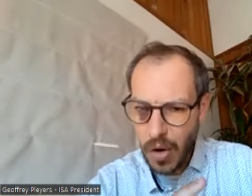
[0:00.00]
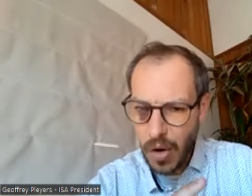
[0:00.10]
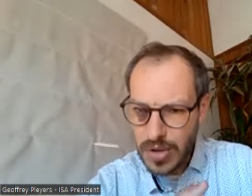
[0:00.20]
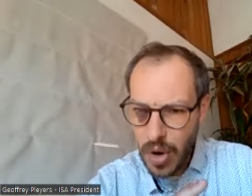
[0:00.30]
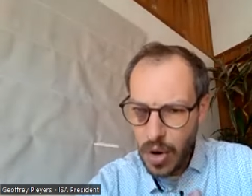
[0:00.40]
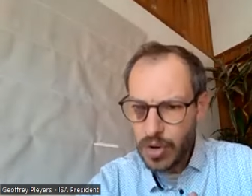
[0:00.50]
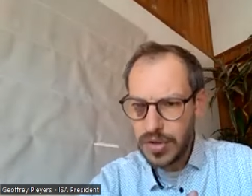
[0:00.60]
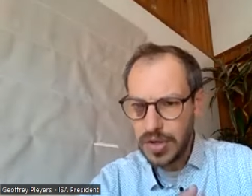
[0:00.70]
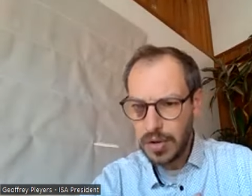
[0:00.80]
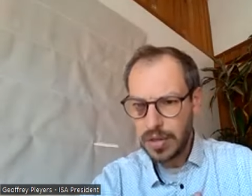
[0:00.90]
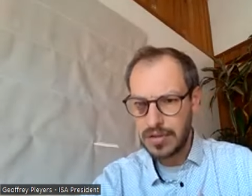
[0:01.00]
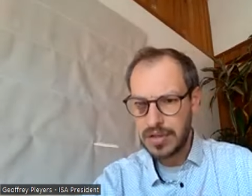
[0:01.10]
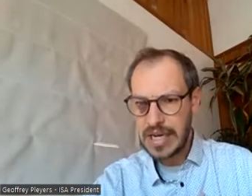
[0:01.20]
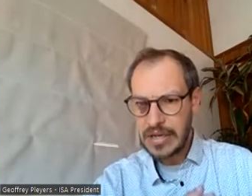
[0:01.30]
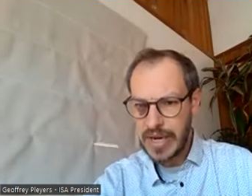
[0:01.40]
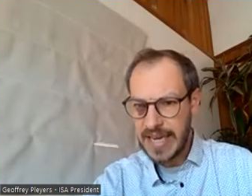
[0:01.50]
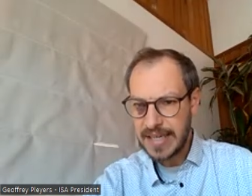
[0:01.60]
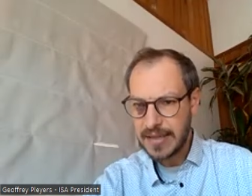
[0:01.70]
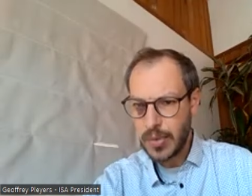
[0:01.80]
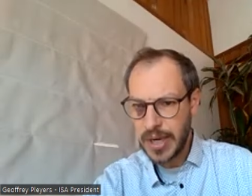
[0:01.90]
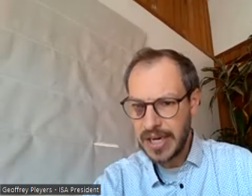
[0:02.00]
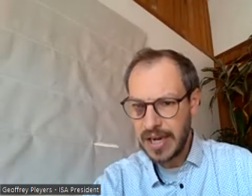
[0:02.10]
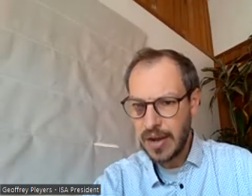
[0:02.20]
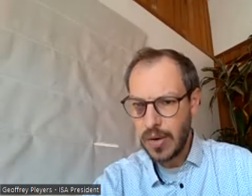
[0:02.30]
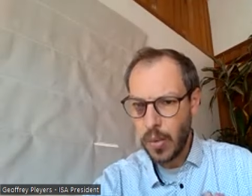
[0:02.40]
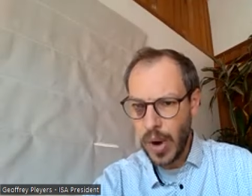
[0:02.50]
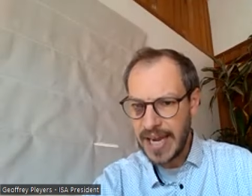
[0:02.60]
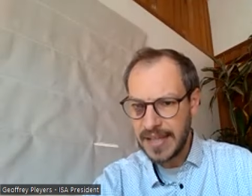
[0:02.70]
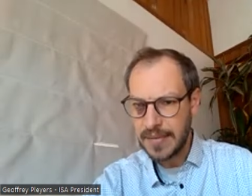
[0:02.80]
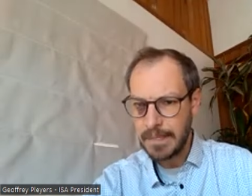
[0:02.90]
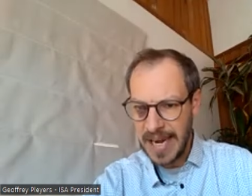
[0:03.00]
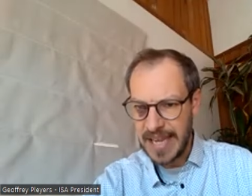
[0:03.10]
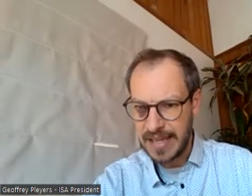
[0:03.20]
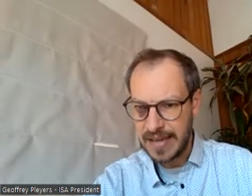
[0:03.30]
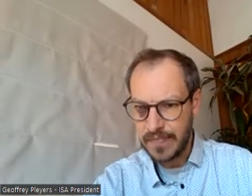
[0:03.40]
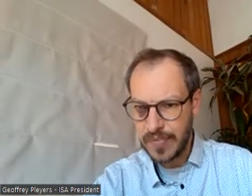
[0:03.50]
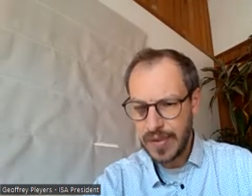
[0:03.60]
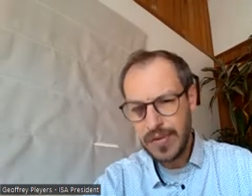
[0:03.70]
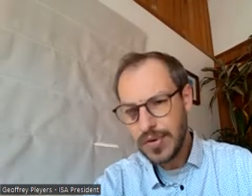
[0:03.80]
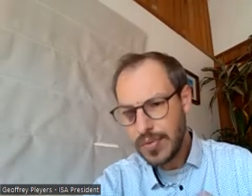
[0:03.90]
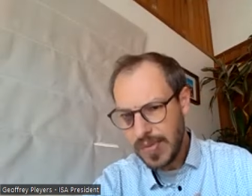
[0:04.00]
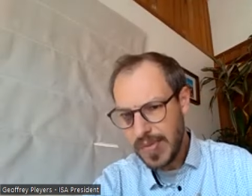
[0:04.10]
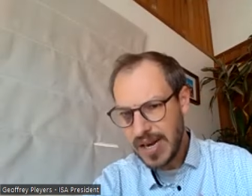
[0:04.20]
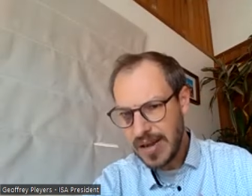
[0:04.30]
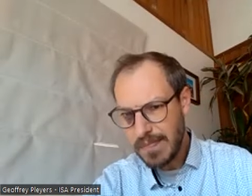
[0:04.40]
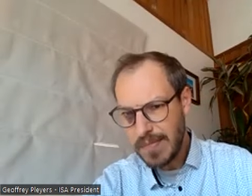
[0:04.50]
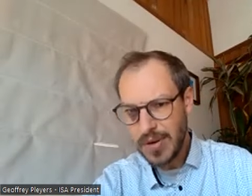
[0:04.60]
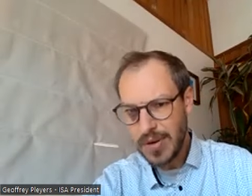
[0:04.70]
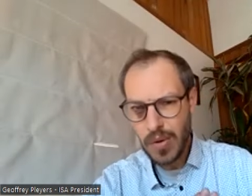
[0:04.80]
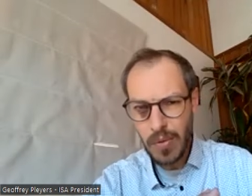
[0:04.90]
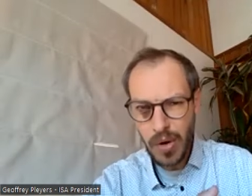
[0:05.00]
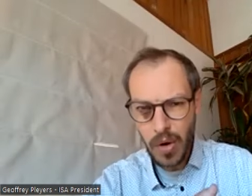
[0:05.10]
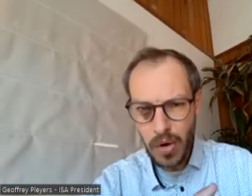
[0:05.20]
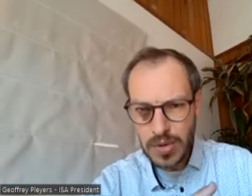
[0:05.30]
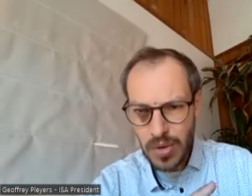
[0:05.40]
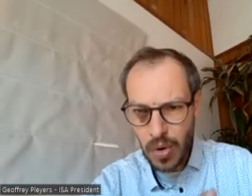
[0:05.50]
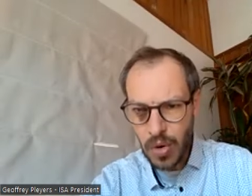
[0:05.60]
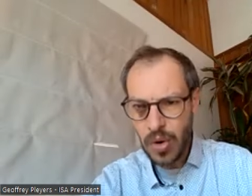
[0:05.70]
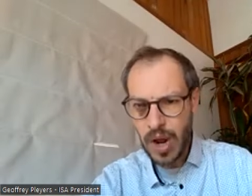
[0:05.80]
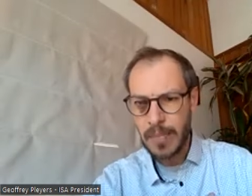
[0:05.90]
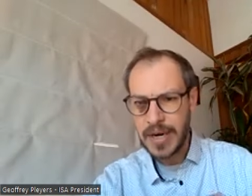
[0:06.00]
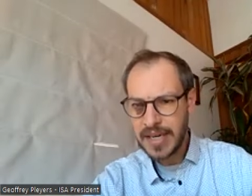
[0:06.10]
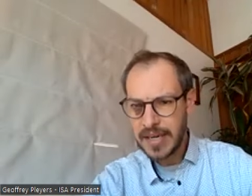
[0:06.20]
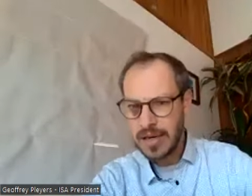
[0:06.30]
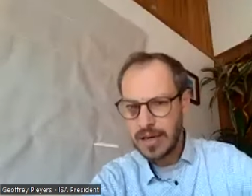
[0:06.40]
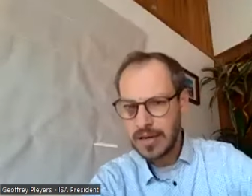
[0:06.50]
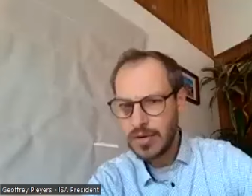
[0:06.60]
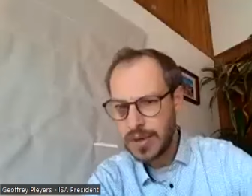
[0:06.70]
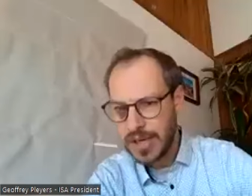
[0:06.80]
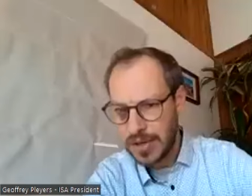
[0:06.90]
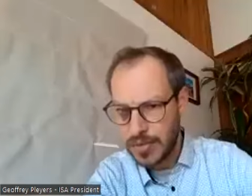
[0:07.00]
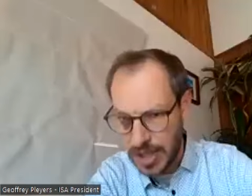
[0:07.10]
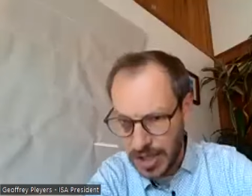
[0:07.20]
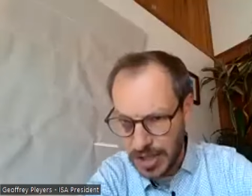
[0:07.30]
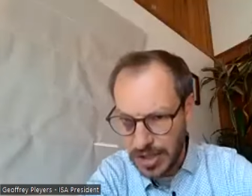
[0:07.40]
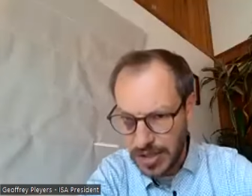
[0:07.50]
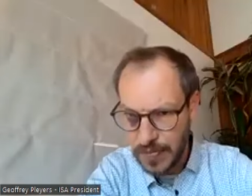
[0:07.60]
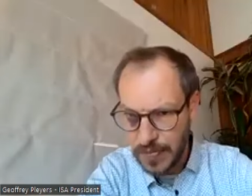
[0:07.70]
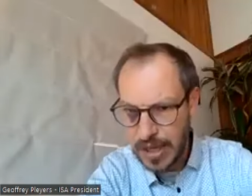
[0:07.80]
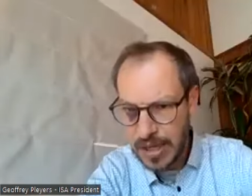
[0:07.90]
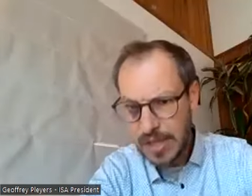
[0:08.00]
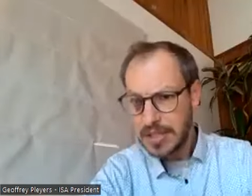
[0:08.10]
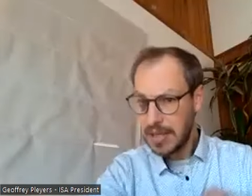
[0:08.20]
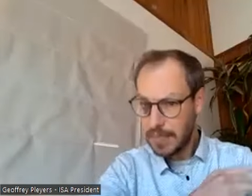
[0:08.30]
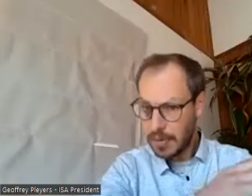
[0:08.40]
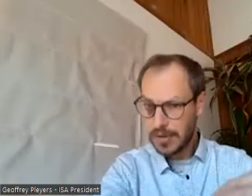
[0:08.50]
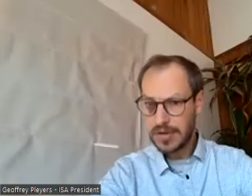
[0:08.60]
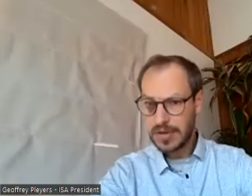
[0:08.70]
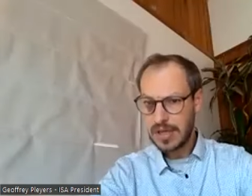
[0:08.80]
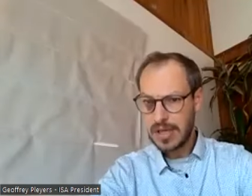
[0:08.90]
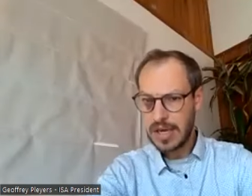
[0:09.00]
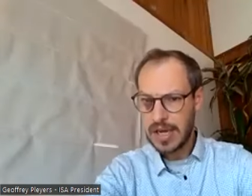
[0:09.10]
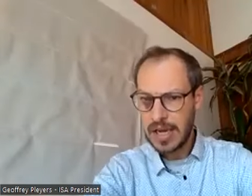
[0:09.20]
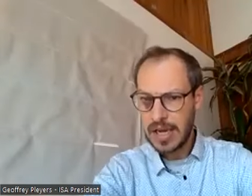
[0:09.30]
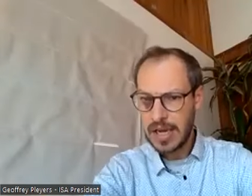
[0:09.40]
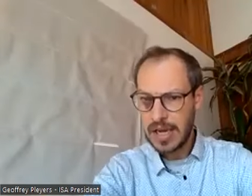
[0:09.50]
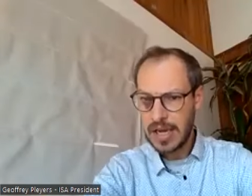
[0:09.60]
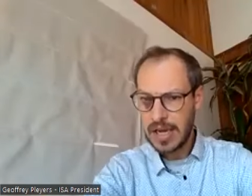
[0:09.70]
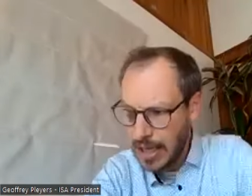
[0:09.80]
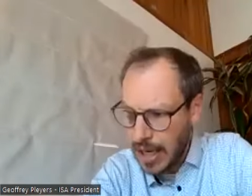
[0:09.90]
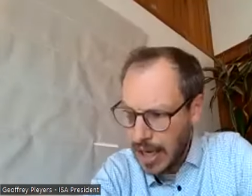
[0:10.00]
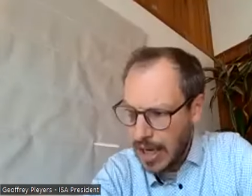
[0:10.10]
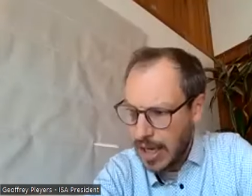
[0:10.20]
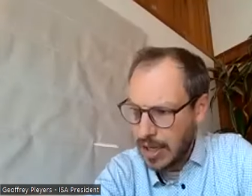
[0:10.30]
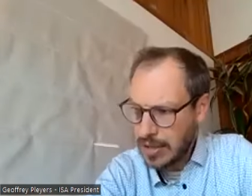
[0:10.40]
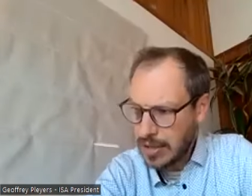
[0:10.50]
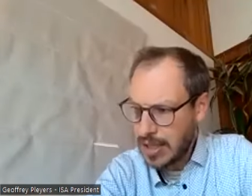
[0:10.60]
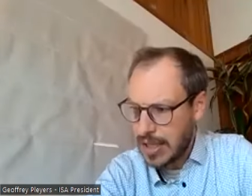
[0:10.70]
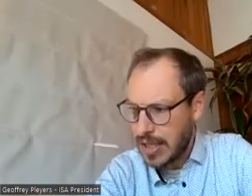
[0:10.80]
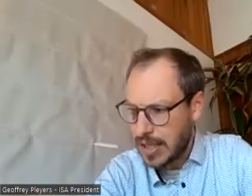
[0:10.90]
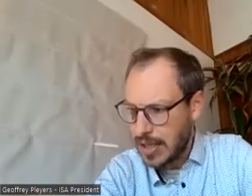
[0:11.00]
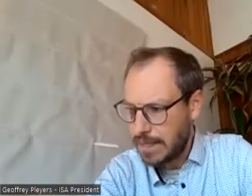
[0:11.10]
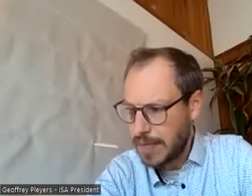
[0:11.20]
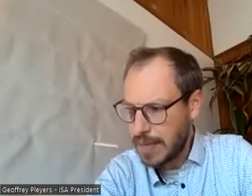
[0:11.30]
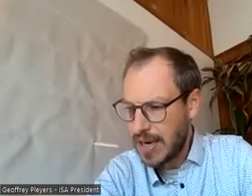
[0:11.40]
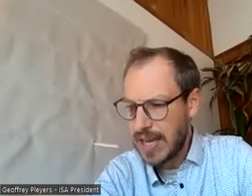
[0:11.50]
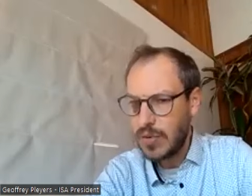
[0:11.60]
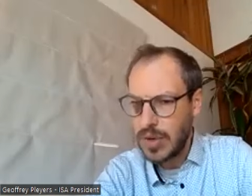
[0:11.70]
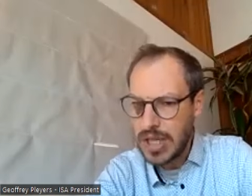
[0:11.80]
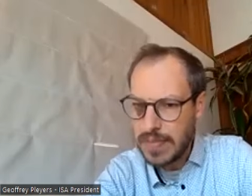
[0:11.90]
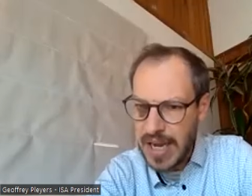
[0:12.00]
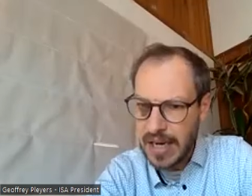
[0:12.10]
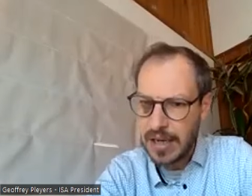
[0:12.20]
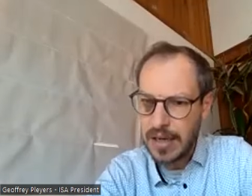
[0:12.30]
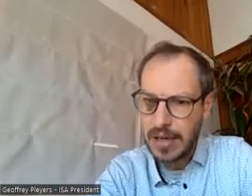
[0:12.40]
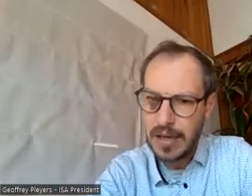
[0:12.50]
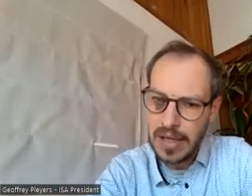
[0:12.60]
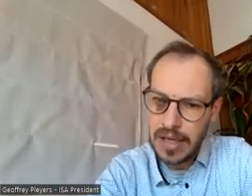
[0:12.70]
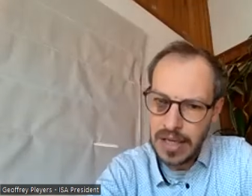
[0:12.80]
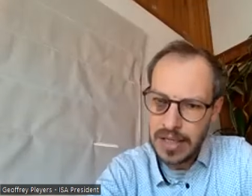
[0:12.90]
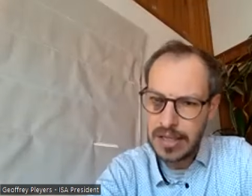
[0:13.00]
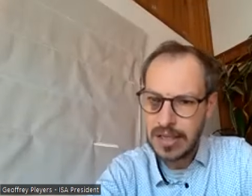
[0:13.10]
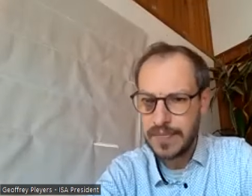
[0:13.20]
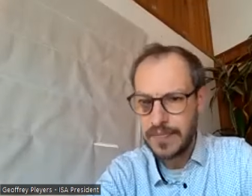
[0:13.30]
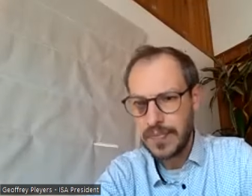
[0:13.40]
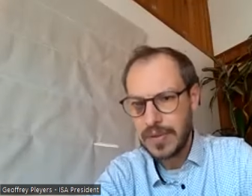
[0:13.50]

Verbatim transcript: almost all the authors I read were white men, a few women, but almost all American, European researchers. They're still important, and I, I still uh, consider that uh, people like Ulrich Beck, Giddens,